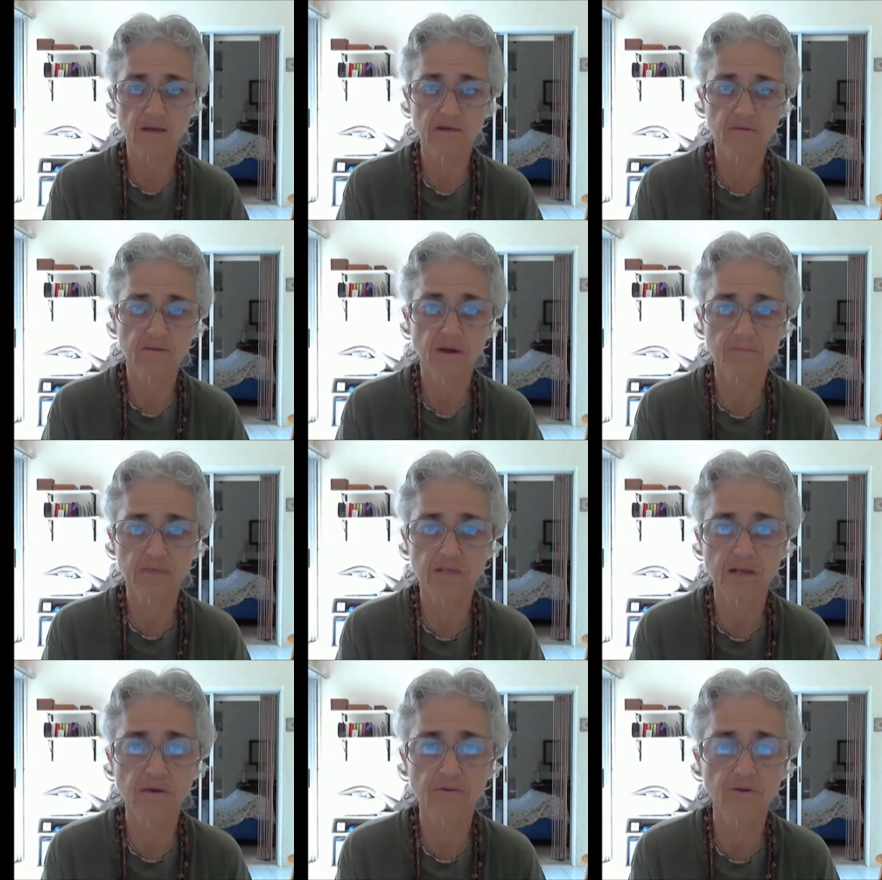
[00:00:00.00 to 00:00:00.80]
Comes
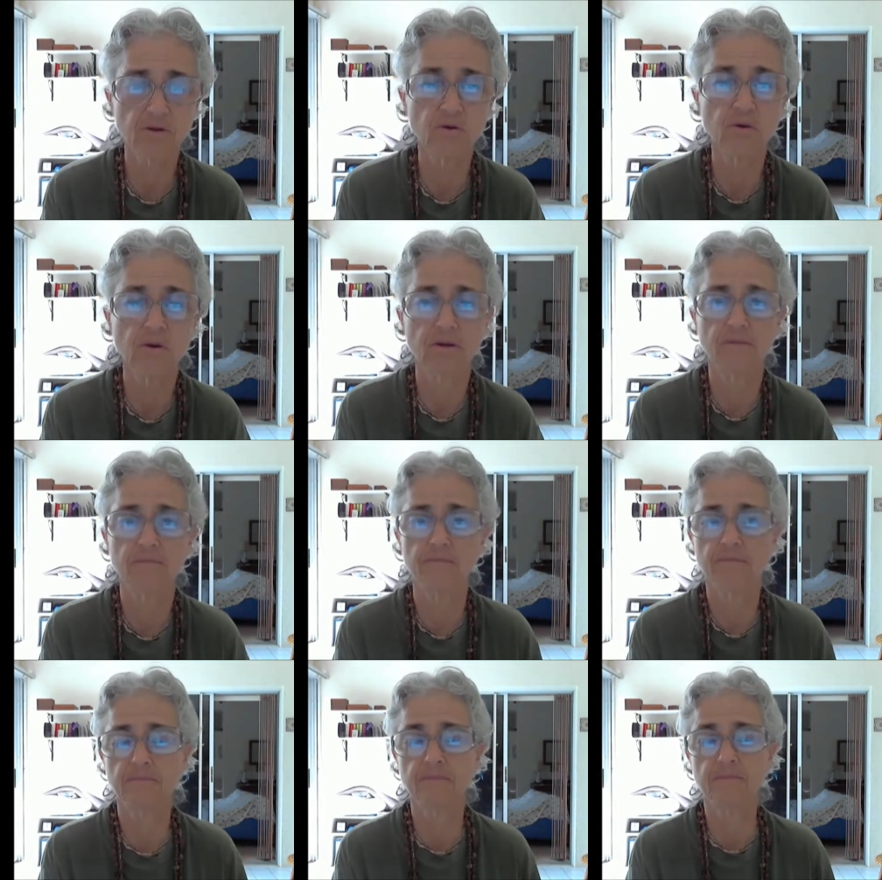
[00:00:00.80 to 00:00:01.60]
down to
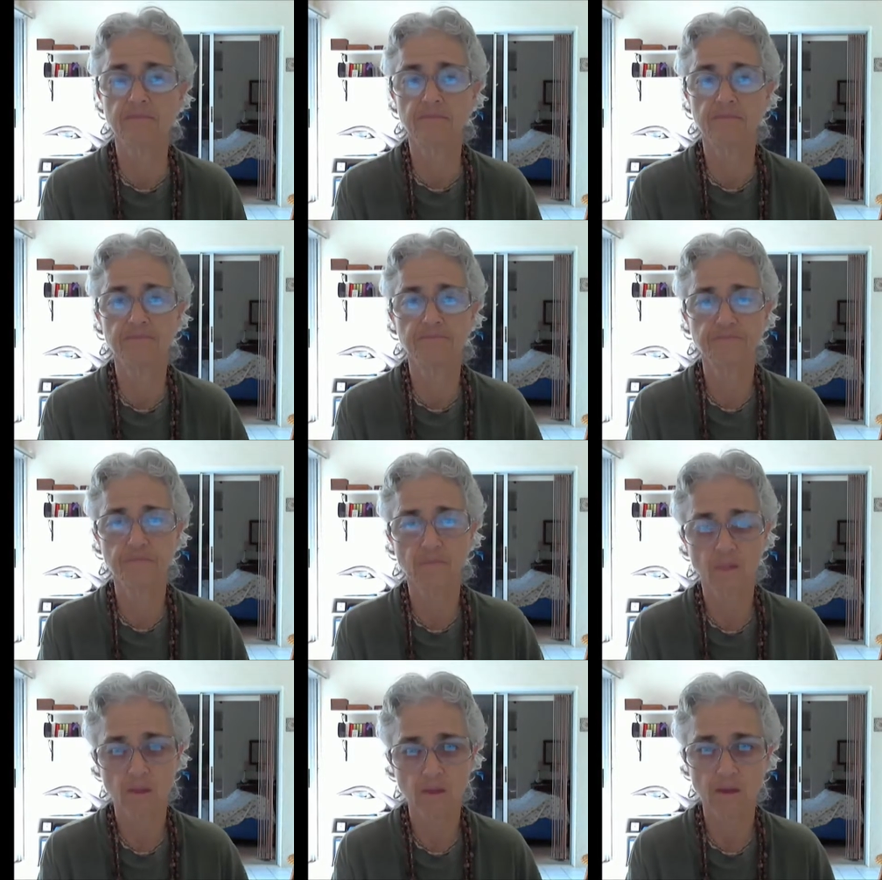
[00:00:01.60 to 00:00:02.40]
it.
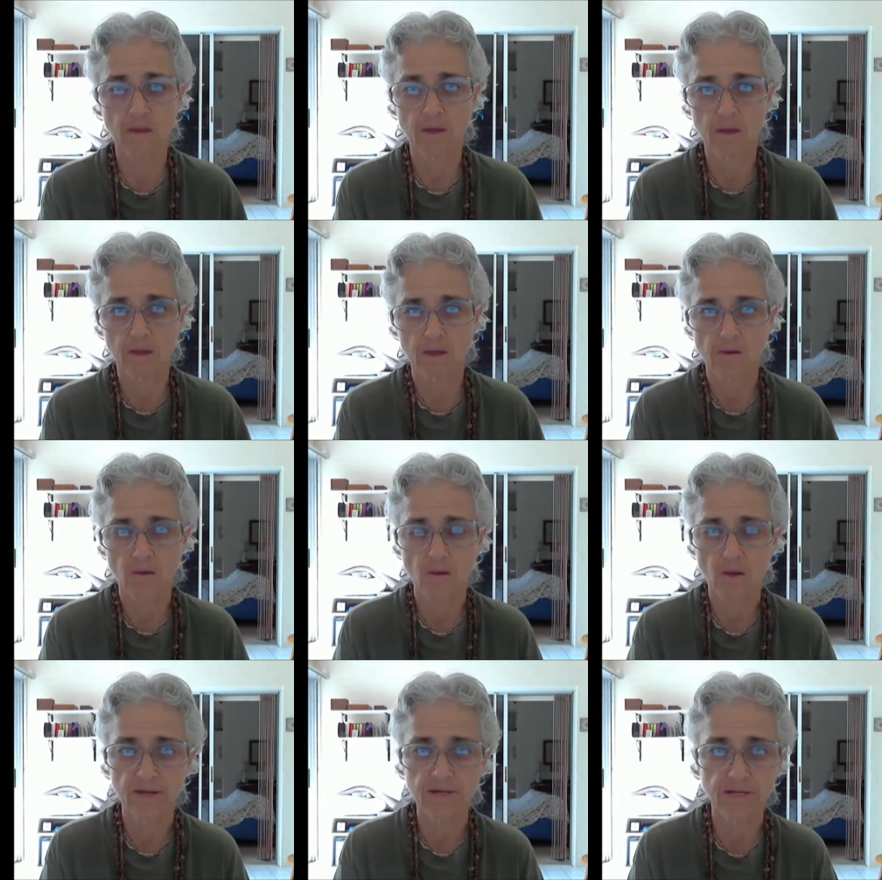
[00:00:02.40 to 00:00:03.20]

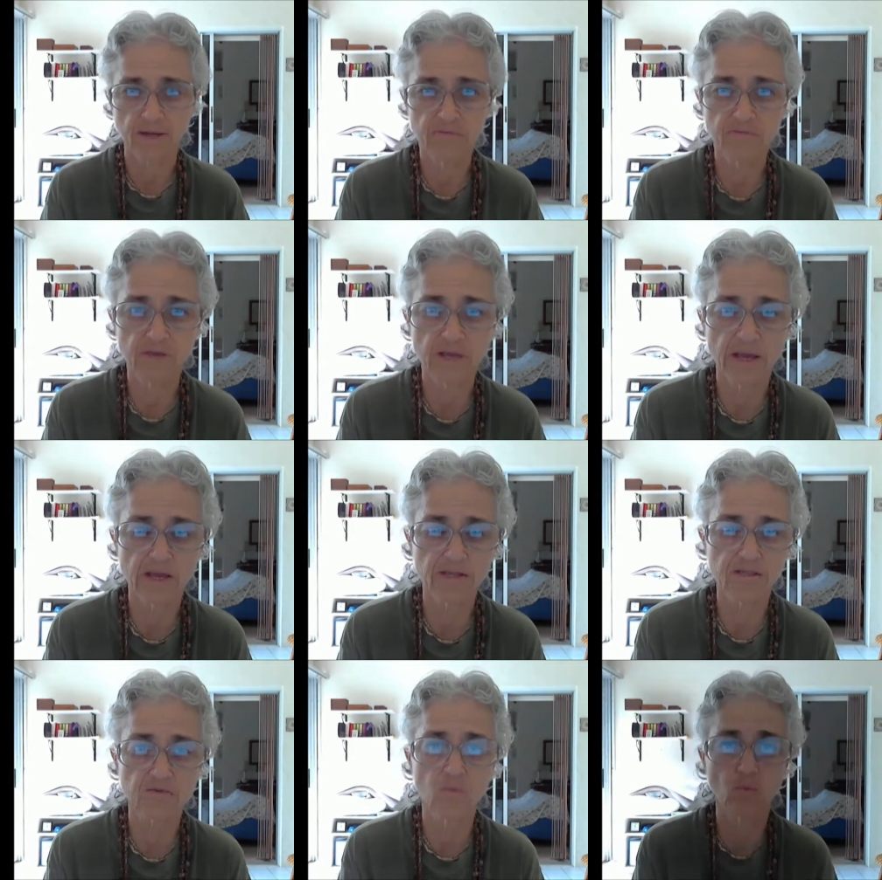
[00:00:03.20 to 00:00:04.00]

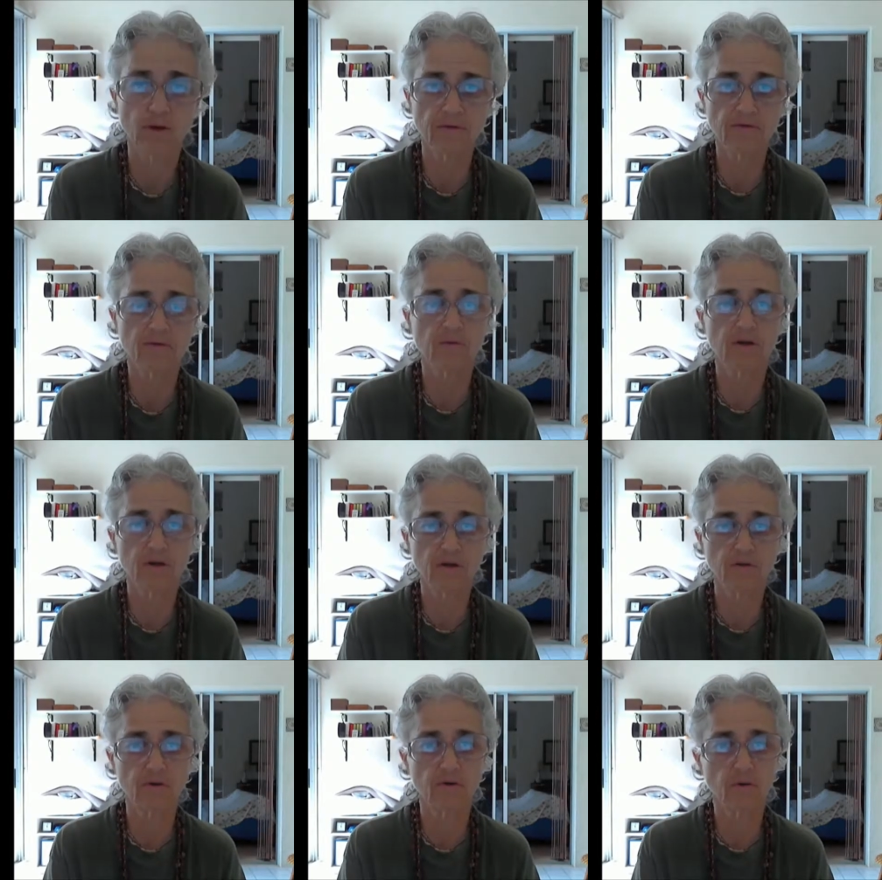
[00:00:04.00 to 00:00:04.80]
Identification with the
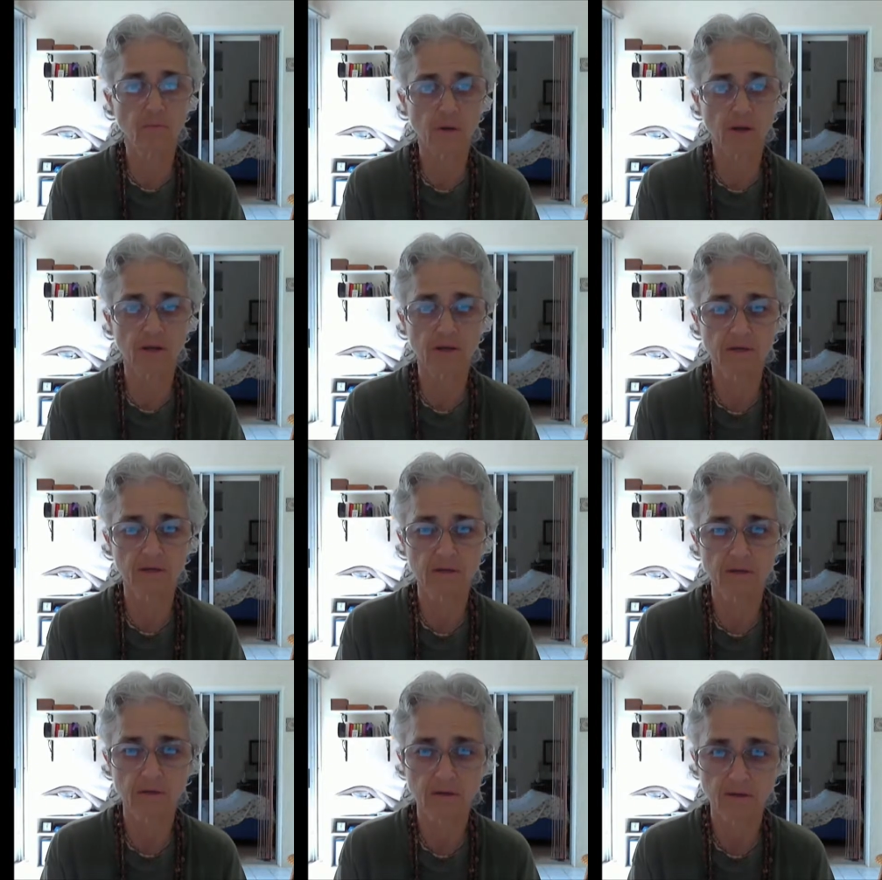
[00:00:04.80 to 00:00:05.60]
material body,
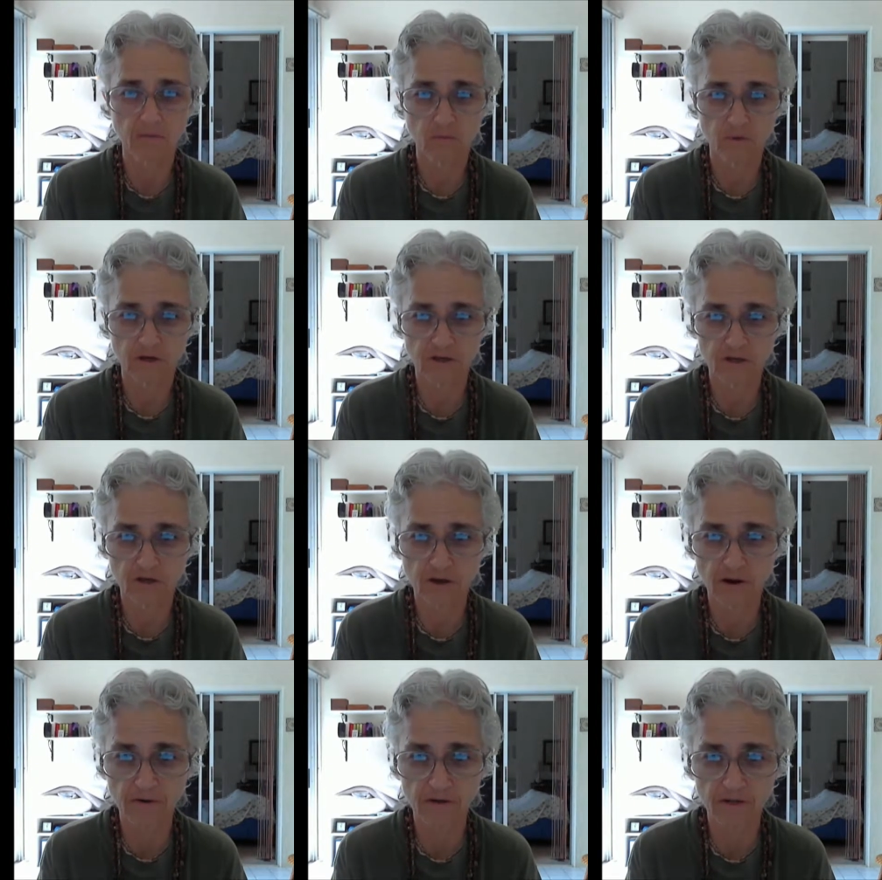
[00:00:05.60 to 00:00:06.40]
which
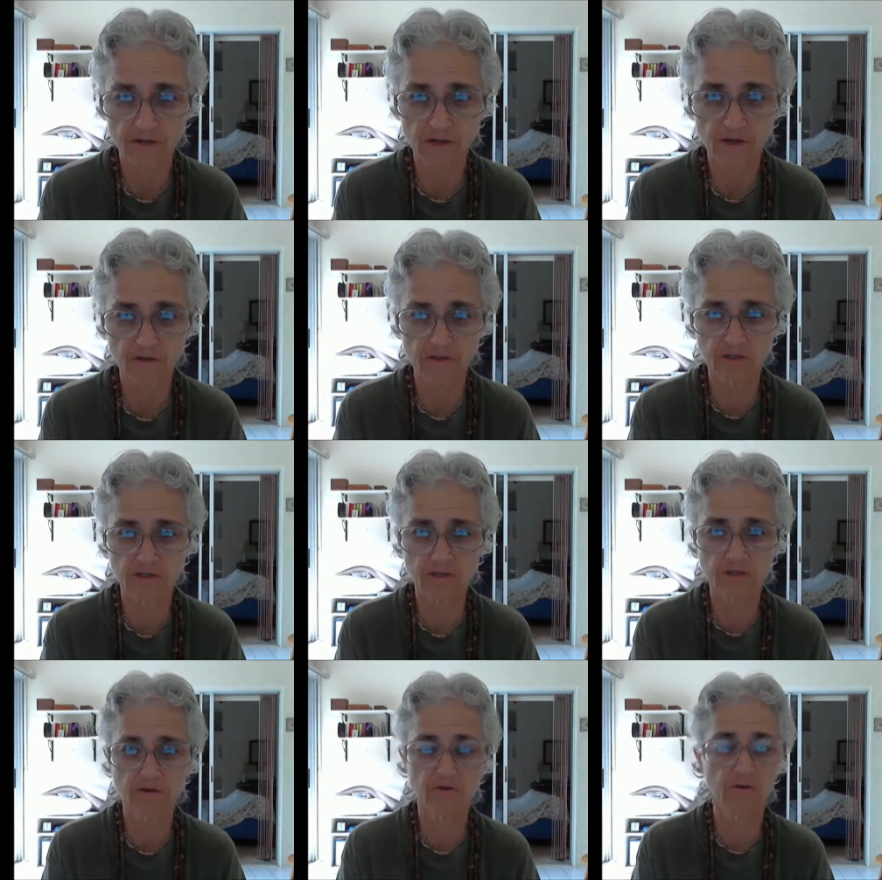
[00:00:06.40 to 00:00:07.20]
Narada tells us
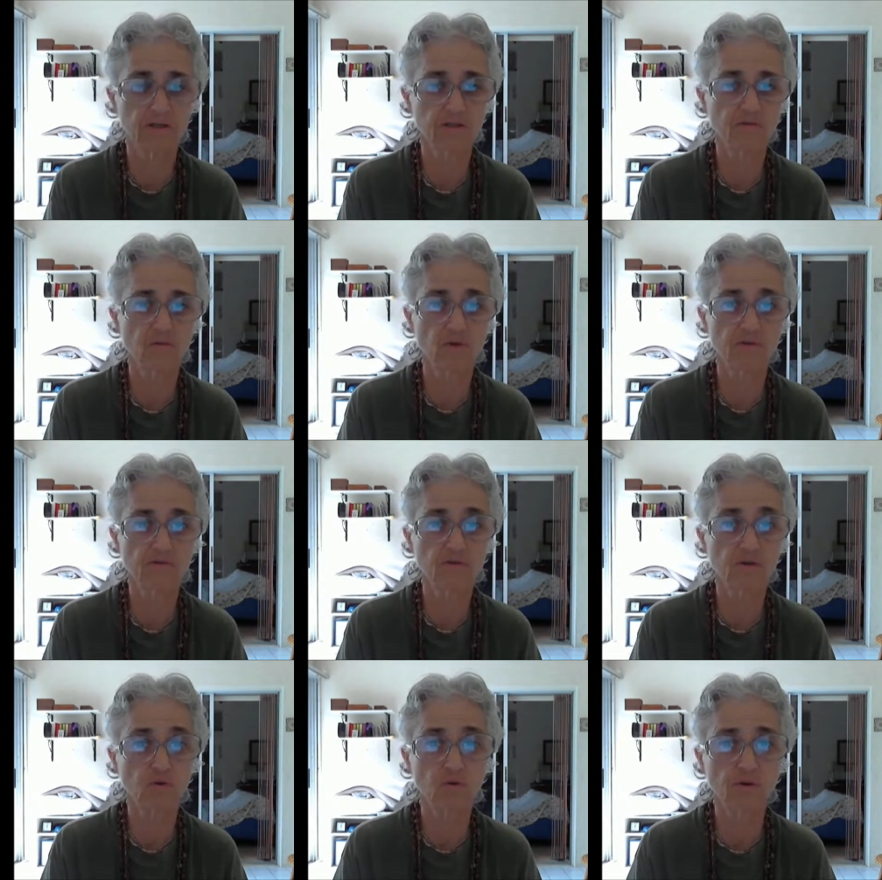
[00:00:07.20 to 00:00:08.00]
here is full of
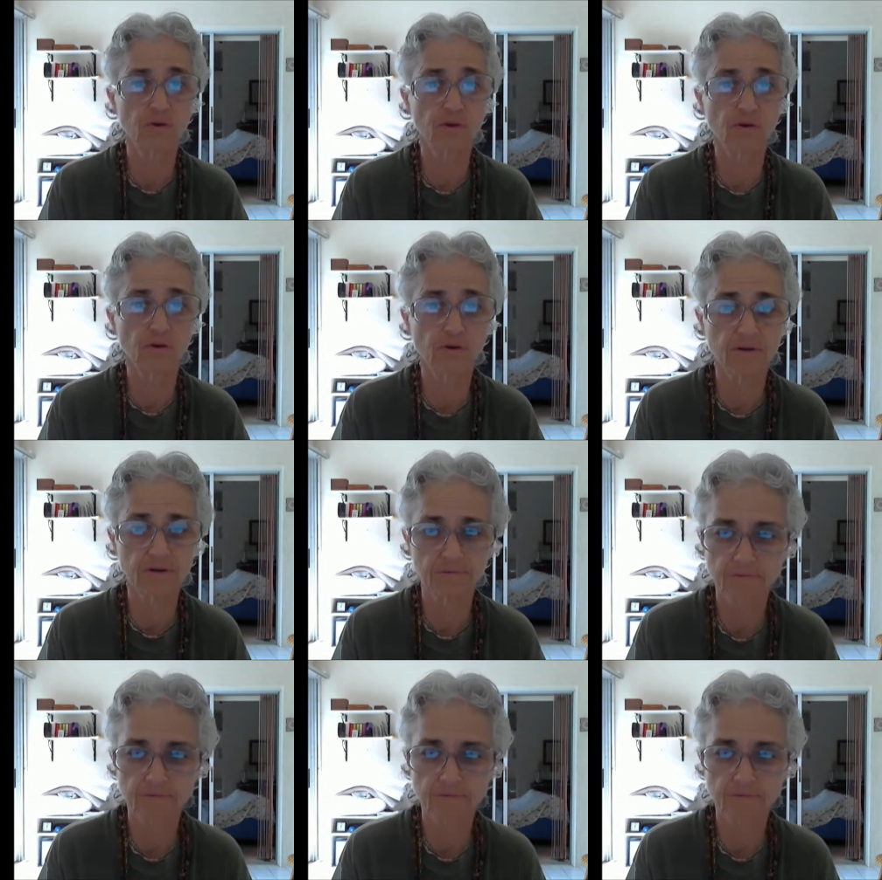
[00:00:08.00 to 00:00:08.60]
stool and urine.